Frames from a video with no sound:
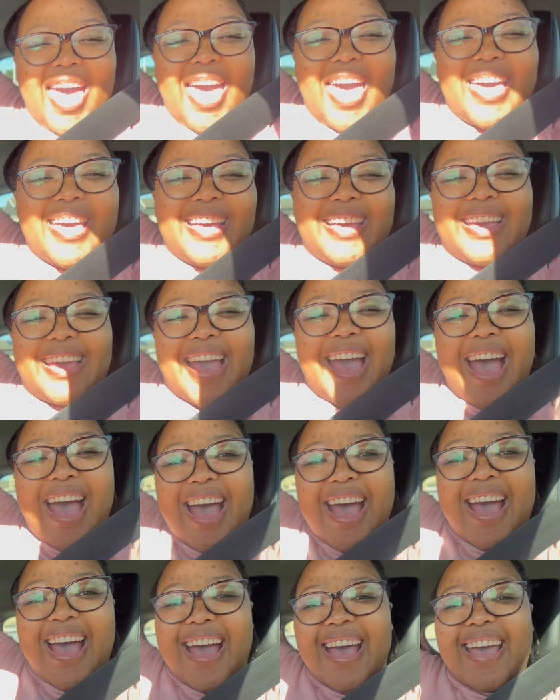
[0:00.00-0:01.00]
Hi
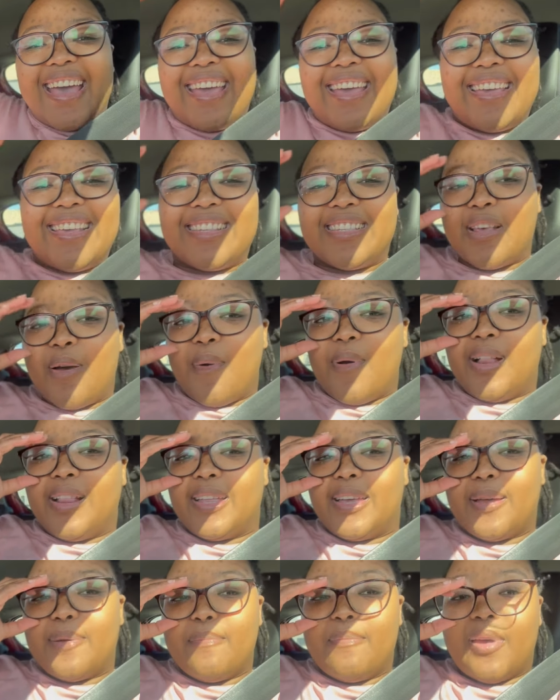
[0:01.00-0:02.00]
guys,
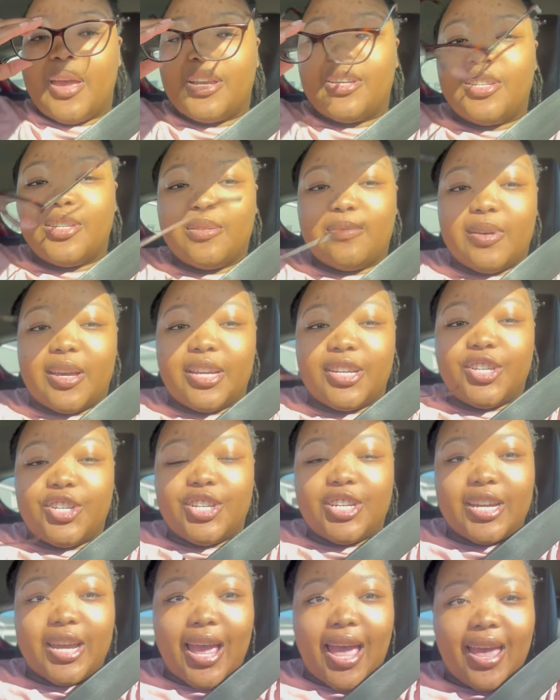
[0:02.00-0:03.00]
welcome back to my
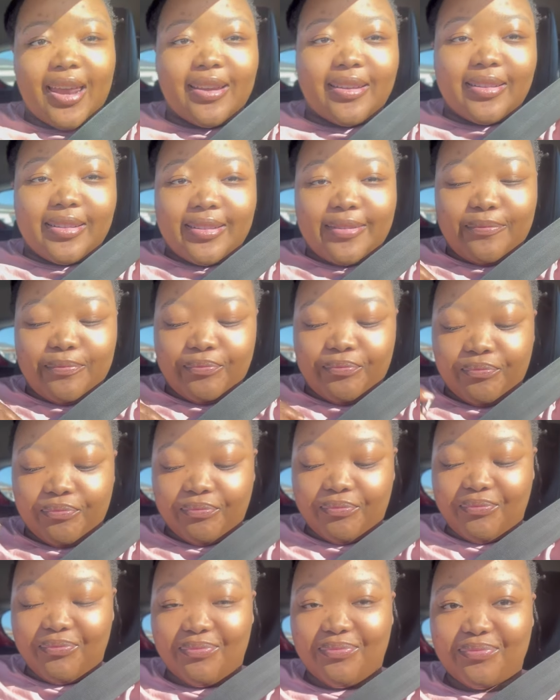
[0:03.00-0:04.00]
channel.
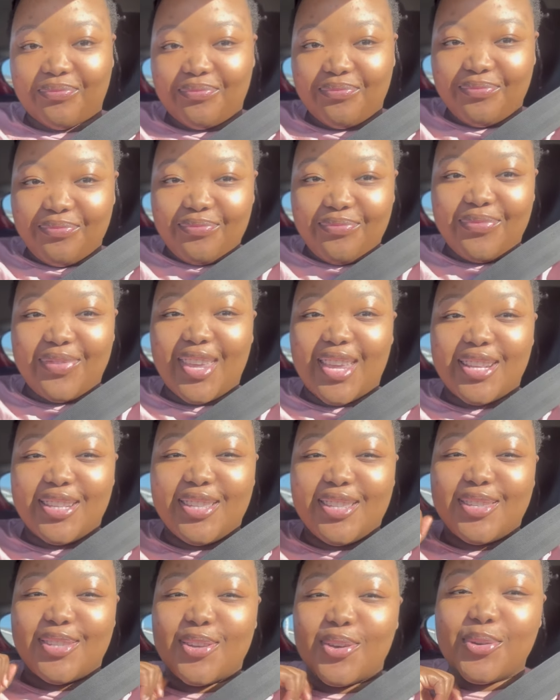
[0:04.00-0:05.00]

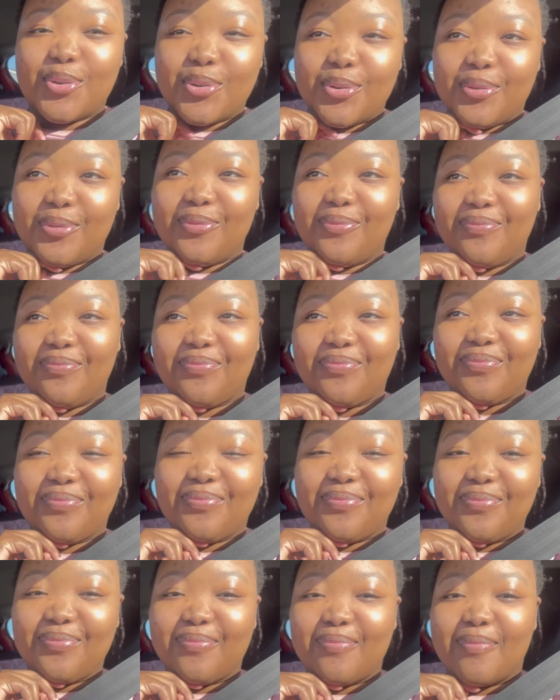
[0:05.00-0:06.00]
So
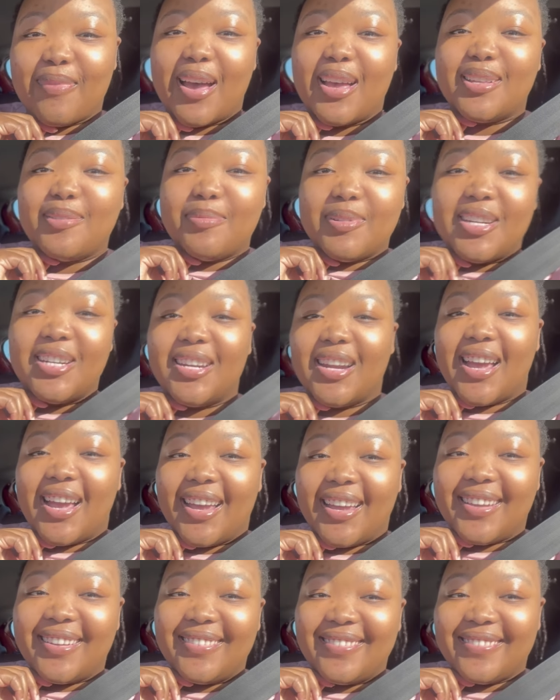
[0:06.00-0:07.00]
my husband and
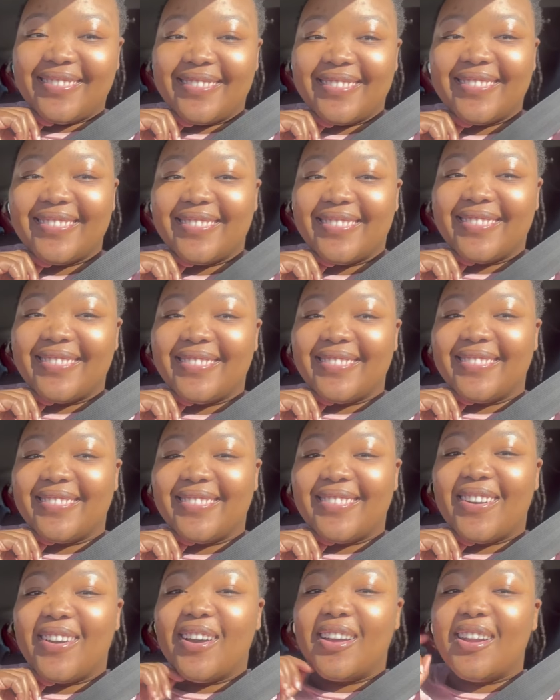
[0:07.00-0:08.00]
I
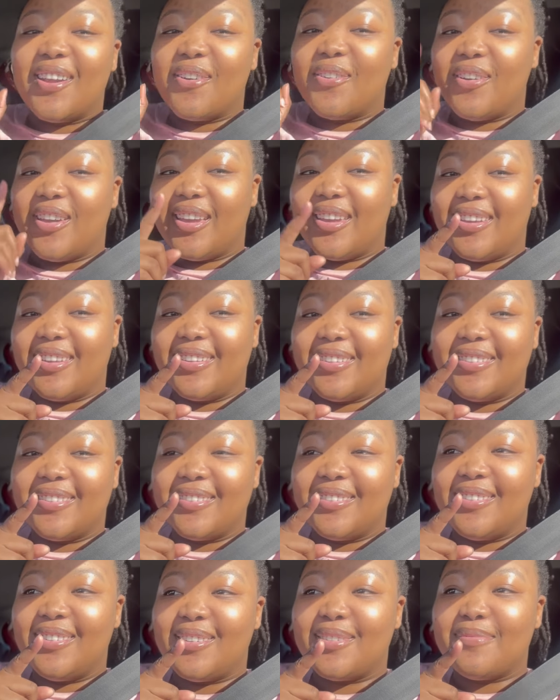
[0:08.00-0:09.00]
are on our way
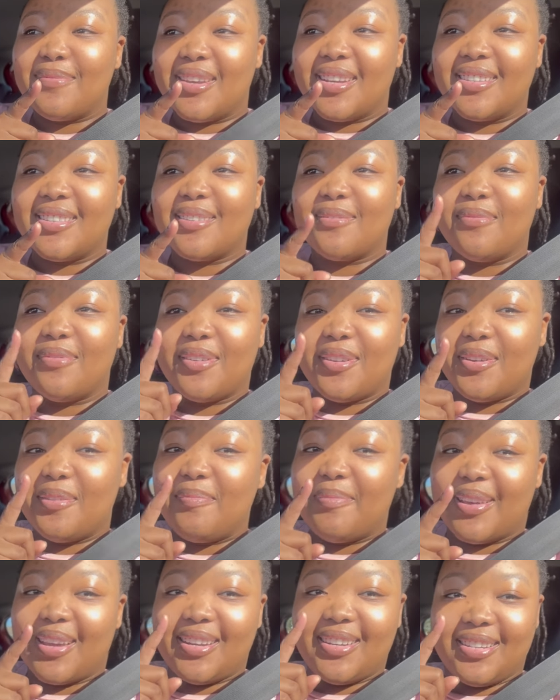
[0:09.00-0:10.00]
to make some very
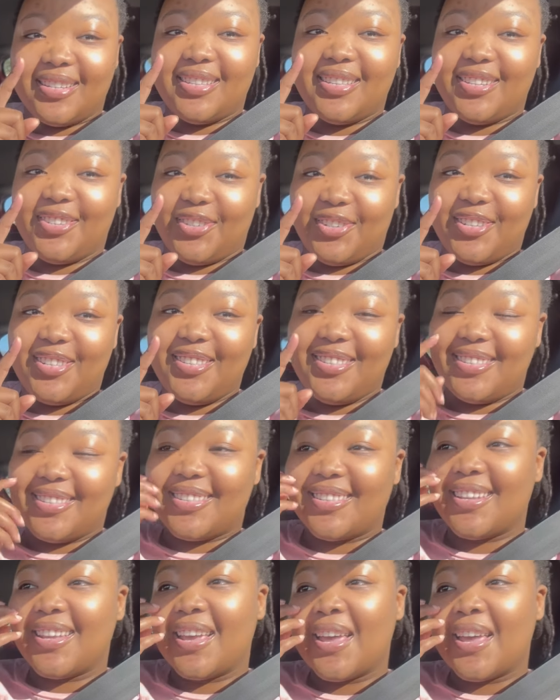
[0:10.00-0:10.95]
bad decisions.